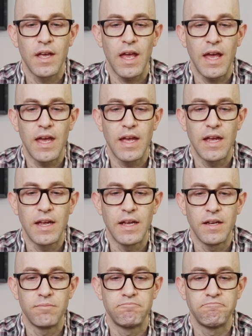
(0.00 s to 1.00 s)

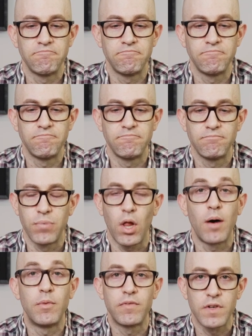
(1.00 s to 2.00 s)
a
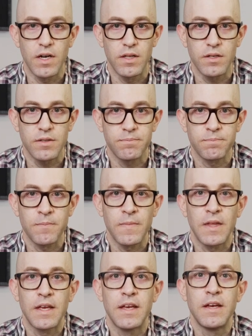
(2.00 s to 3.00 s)
blob of color.
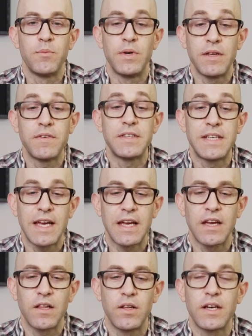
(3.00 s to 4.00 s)
But even
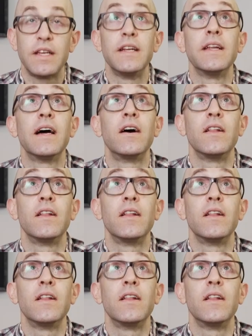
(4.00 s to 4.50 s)
taking a look at it now,